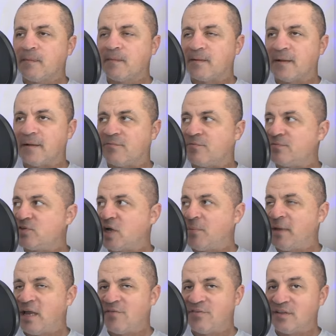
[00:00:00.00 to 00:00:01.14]
Uh, Tom
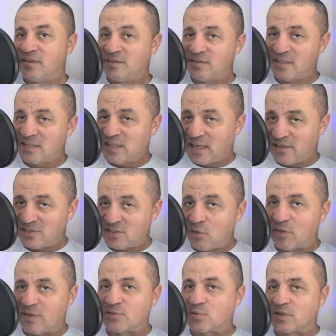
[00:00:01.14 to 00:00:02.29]
Hannifan did let us know
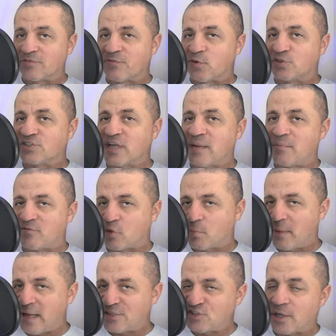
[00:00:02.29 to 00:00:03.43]
this was our first time ever
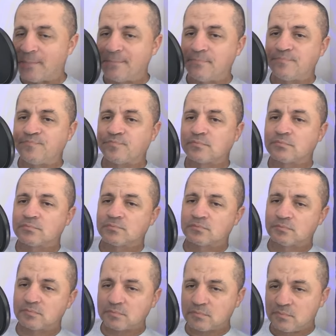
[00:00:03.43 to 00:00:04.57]
matchup
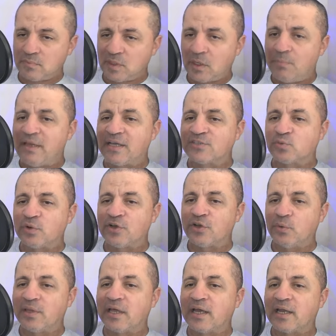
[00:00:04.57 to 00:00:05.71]
because we're
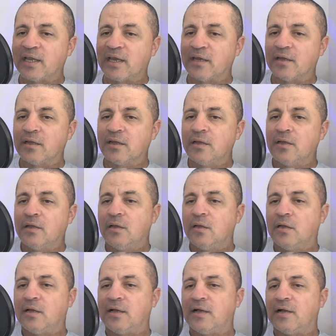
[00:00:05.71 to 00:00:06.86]
doing that again.
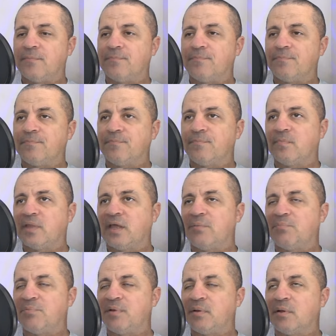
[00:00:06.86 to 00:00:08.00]
Um, and
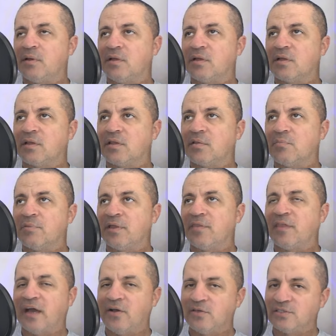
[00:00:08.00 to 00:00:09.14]
but but
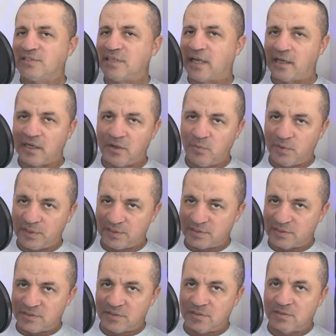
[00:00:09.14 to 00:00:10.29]
that said, it
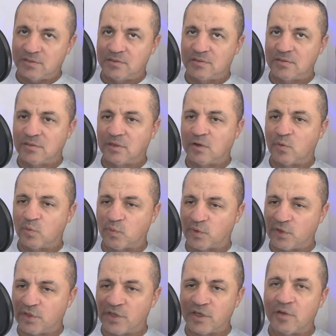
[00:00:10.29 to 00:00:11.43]
was a
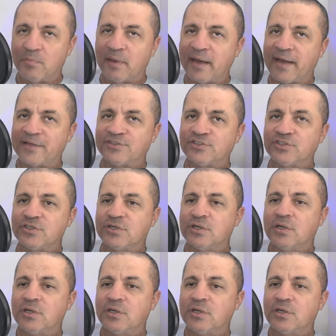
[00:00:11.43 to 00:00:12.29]
really good match.